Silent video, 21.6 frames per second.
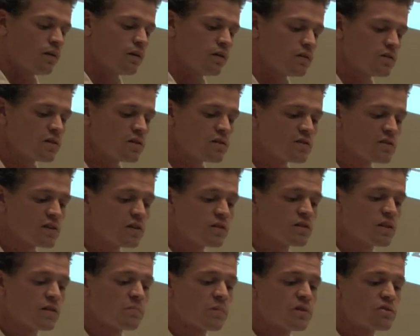It turns
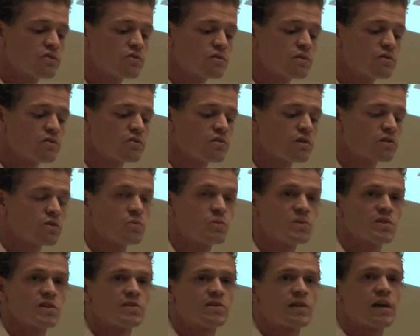out that my drill instructor
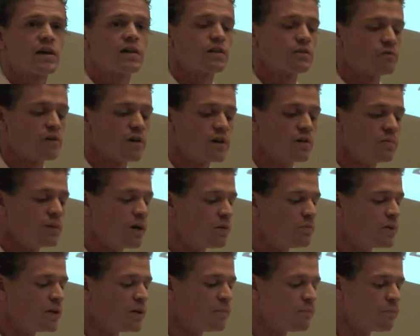was exactly right
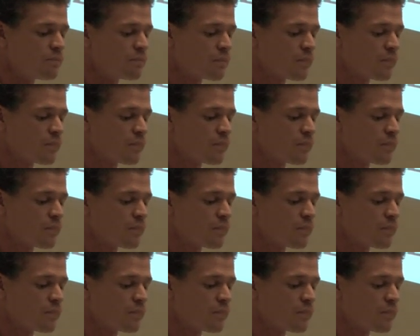about me.